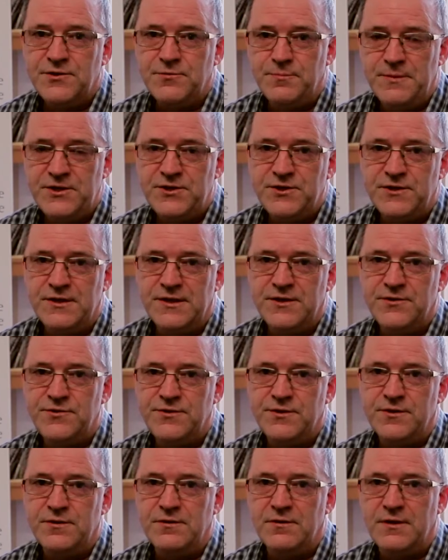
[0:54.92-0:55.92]
its mission is
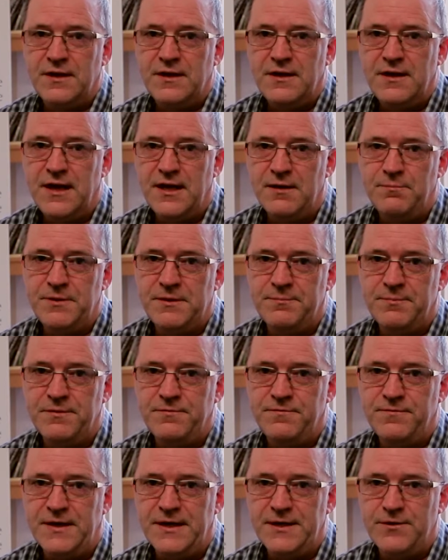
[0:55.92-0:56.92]
to help
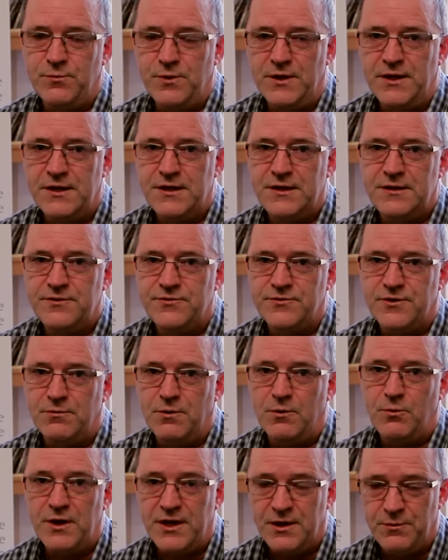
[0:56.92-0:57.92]
people find work.
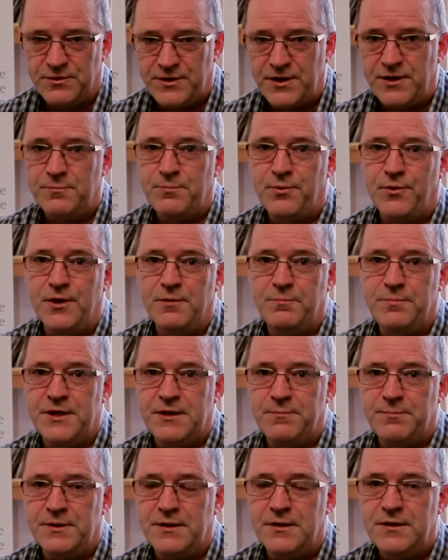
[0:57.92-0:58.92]
So working with unemployed
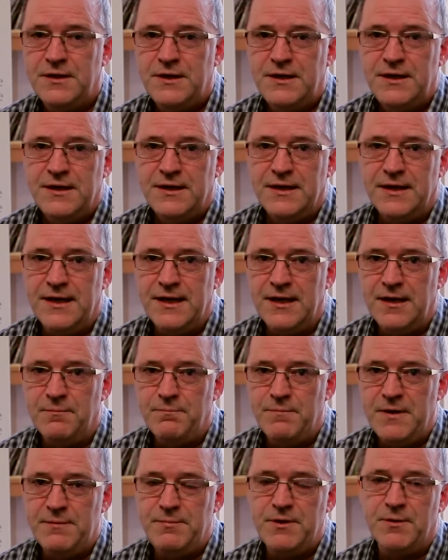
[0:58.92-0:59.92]
people,
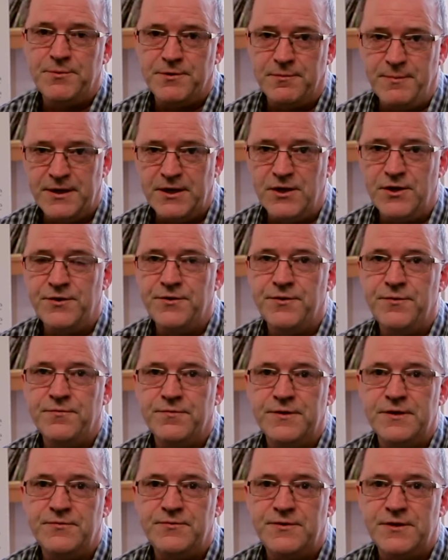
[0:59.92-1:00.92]
maybe up to about
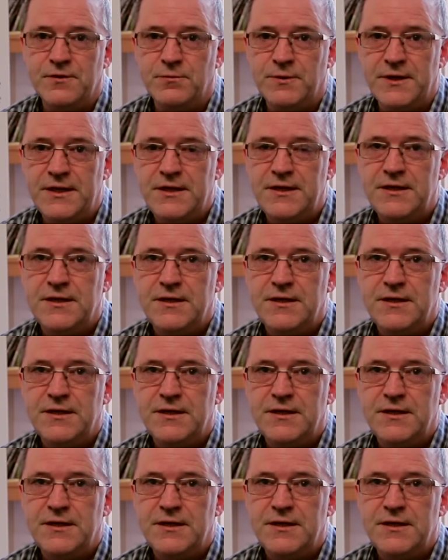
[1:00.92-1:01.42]
150 a week,